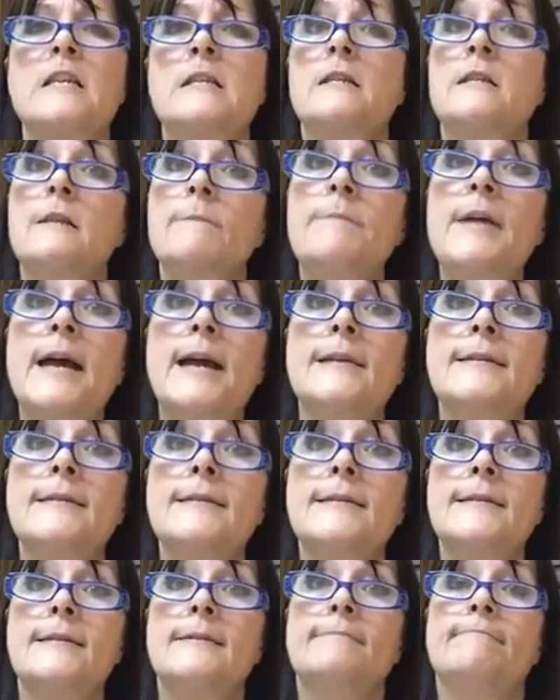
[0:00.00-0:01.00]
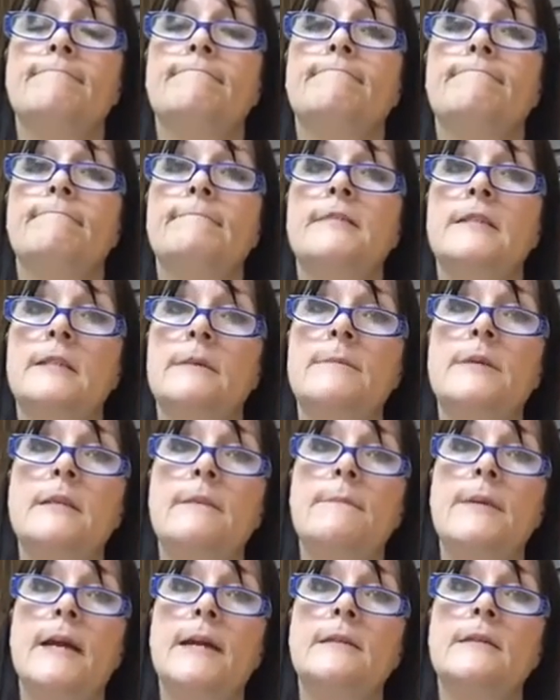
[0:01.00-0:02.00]
the best, some of
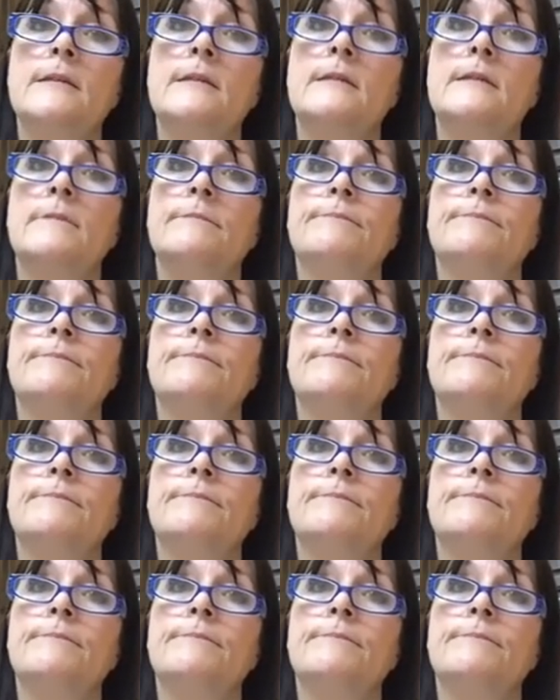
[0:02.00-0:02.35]
the best,